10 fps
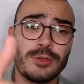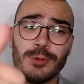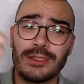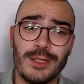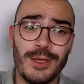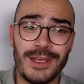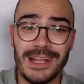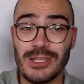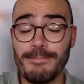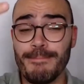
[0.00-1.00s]
to it, so that you can
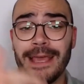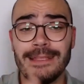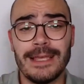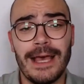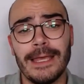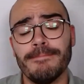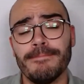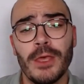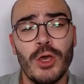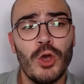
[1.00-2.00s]
actually maintain
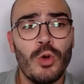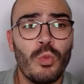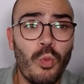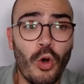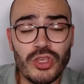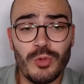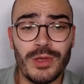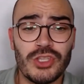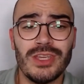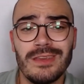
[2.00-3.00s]
what you
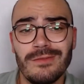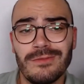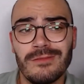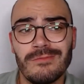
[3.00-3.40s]
achieve.